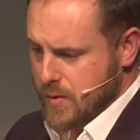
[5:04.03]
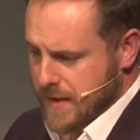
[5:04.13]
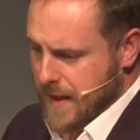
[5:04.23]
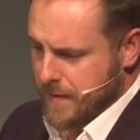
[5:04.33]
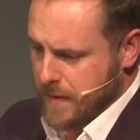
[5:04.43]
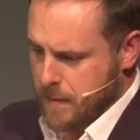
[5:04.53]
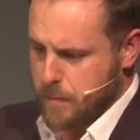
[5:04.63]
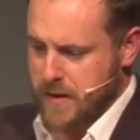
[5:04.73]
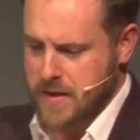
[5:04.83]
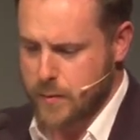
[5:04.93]
together
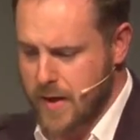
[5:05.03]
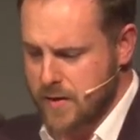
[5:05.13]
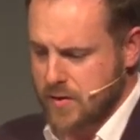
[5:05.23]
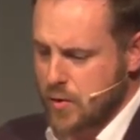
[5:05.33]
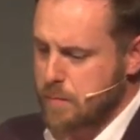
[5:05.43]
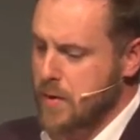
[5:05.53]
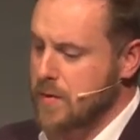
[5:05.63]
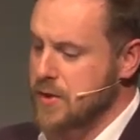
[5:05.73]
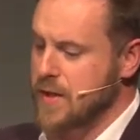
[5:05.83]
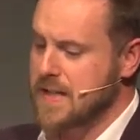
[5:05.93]
because we understood both
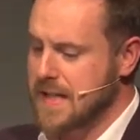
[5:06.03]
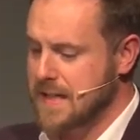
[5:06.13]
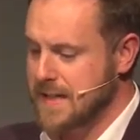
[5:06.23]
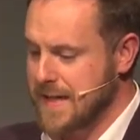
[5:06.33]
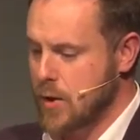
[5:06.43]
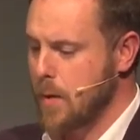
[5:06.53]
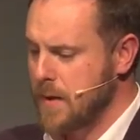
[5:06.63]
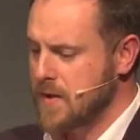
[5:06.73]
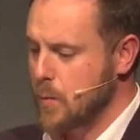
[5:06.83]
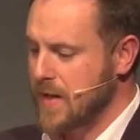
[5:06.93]
logistics and
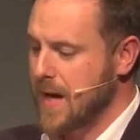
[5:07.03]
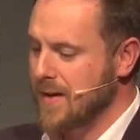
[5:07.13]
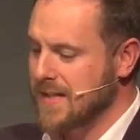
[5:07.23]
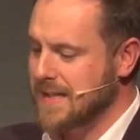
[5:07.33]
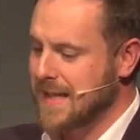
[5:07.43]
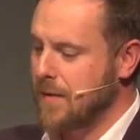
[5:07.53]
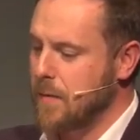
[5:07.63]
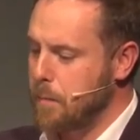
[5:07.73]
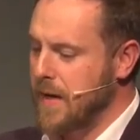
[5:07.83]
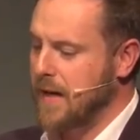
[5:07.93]
e-commerce. We'd go out and sell the
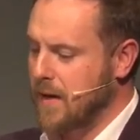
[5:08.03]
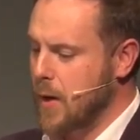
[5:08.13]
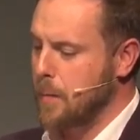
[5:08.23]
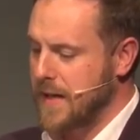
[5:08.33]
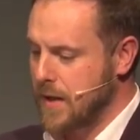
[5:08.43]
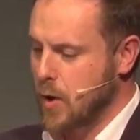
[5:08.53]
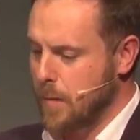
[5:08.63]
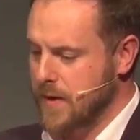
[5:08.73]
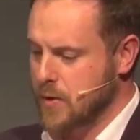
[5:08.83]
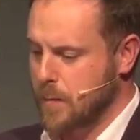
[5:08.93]
big global
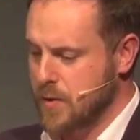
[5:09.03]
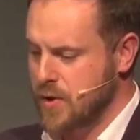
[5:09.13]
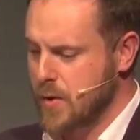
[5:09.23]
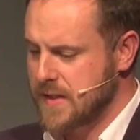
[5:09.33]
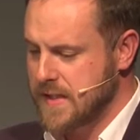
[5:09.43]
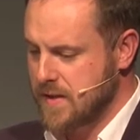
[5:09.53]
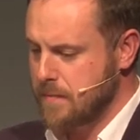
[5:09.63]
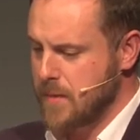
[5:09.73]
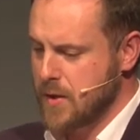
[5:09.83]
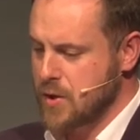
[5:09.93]
e-commerce opportunity to the
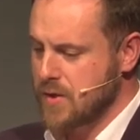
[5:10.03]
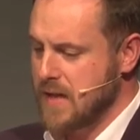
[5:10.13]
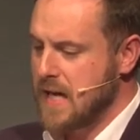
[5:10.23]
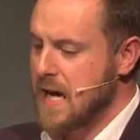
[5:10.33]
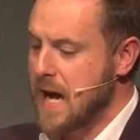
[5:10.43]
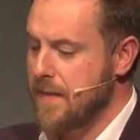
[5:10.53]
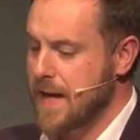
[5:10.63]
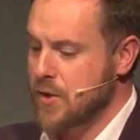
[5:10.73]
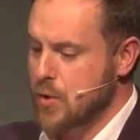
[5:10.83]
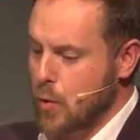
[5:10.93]
merchant and
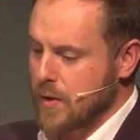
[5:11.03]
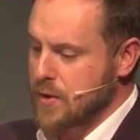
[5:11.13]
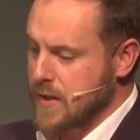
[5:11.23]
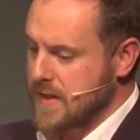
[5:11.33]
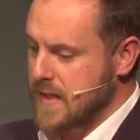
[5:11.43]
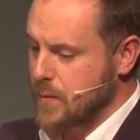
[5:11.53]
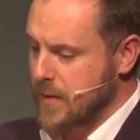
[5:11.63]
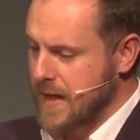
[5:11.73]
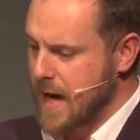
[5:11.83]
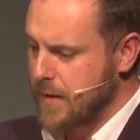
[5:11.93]
then talk logistics with
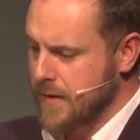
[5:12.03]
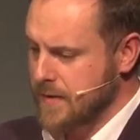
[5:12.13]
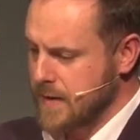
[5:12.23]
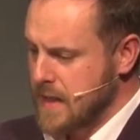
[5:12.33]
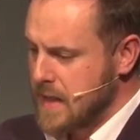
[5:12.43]
the carriers.